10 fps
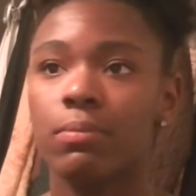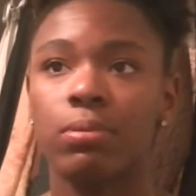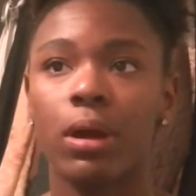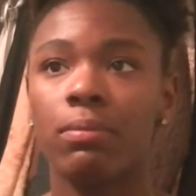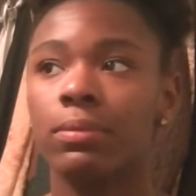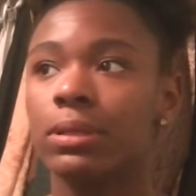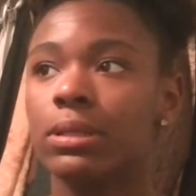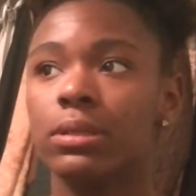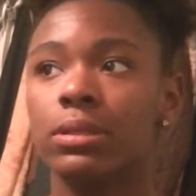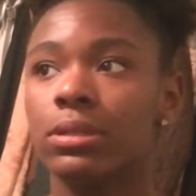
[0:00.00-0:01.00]

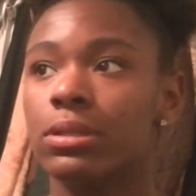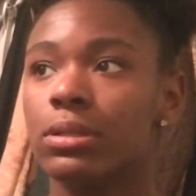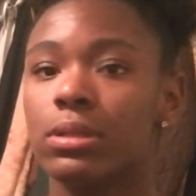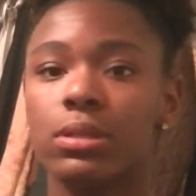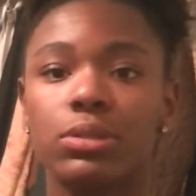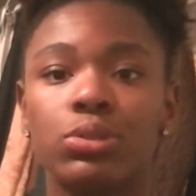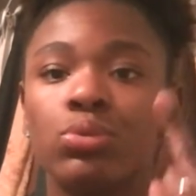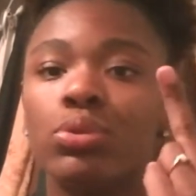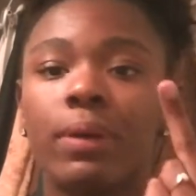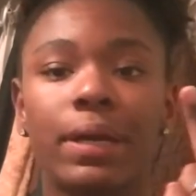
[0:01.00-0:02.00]
probably
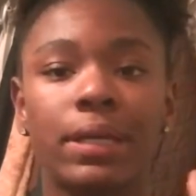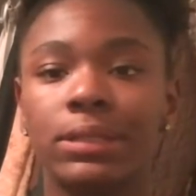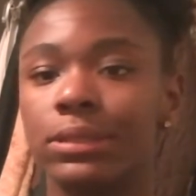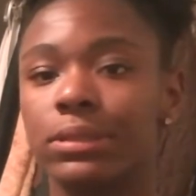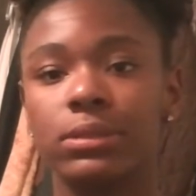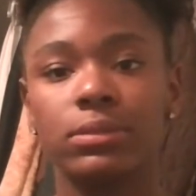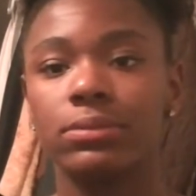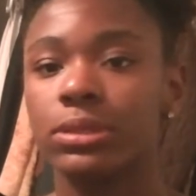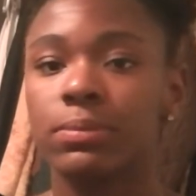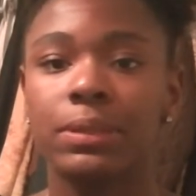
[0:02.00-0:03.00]
2 of my exes,
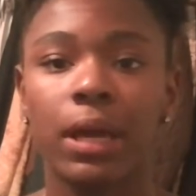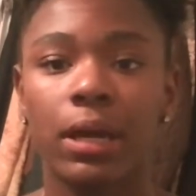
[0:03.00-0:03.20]
to be